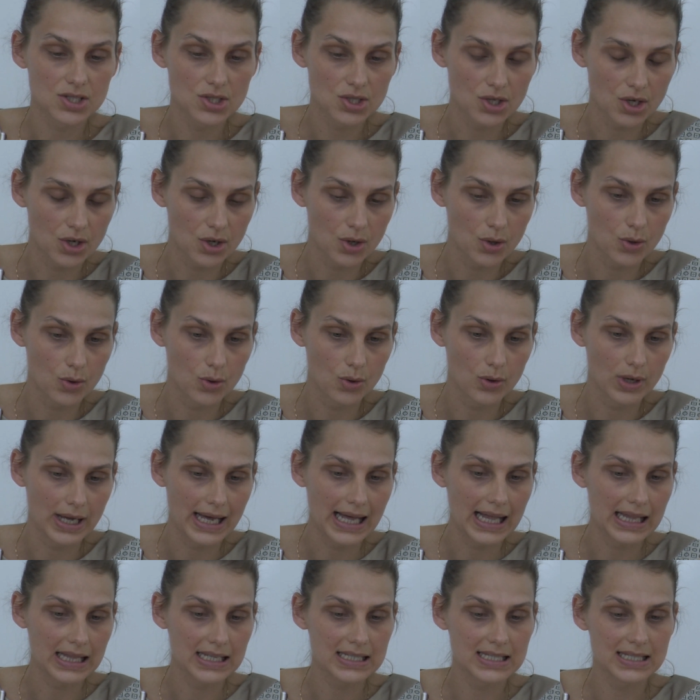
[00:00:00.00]
So
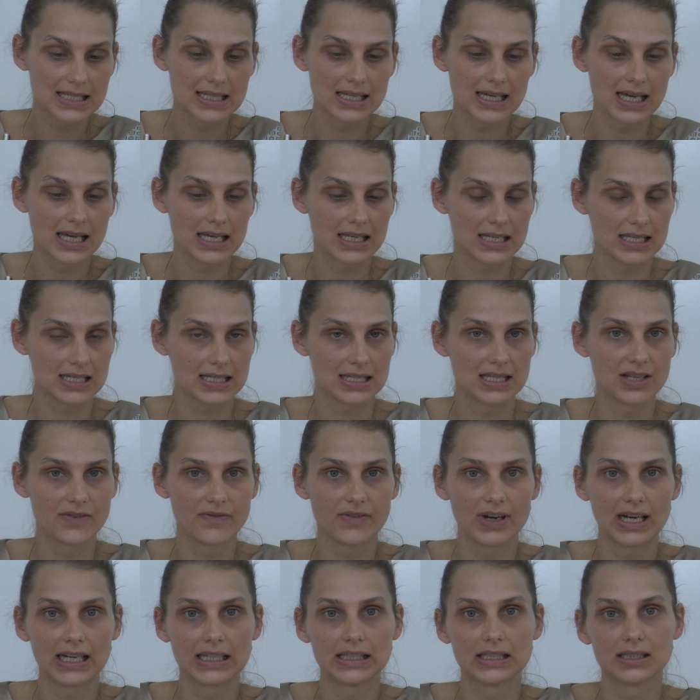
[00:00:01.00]
LCA is
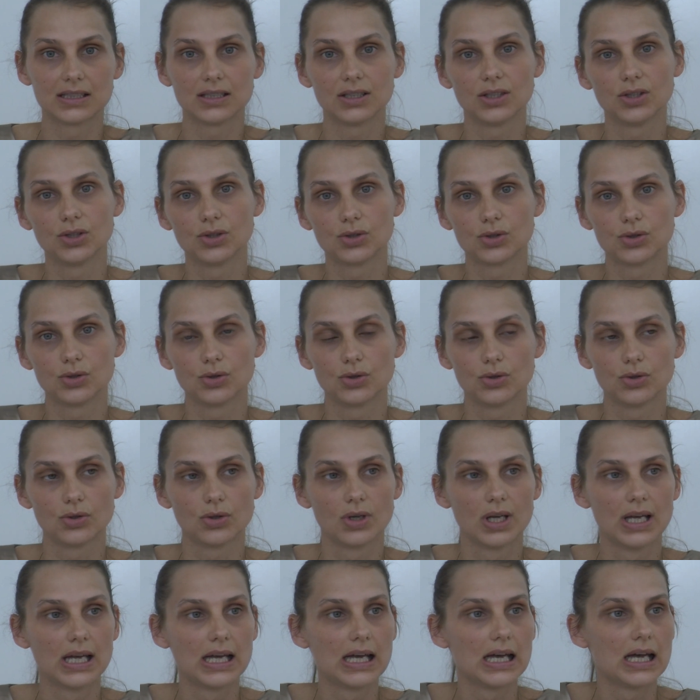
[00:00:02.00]
divided into
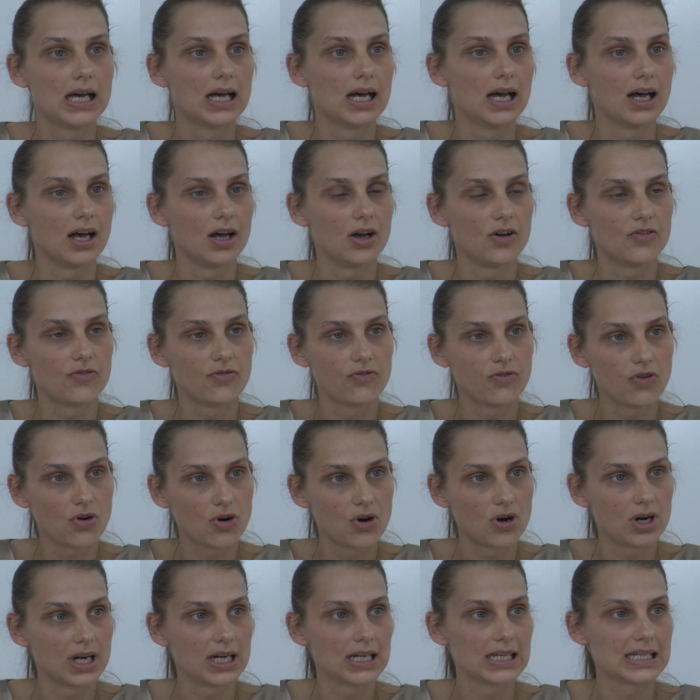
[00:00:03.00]

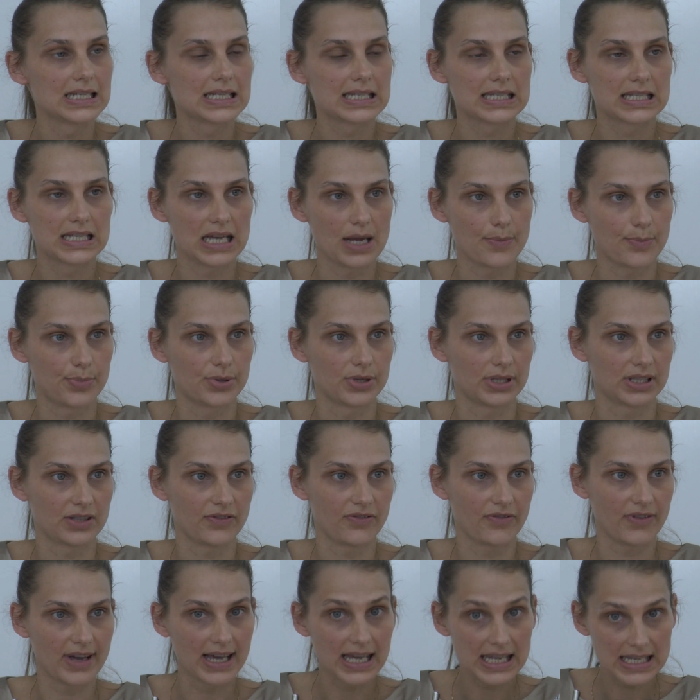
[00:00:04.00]
4
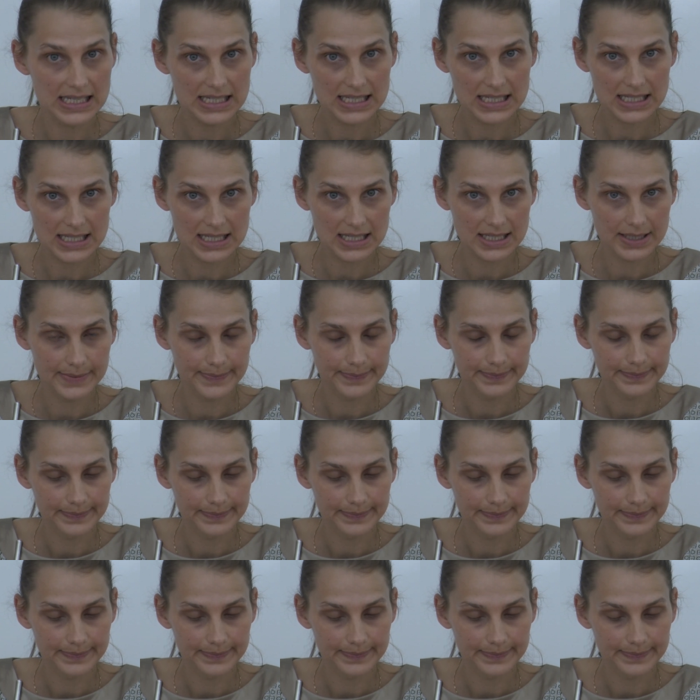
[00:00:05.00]
separate phases.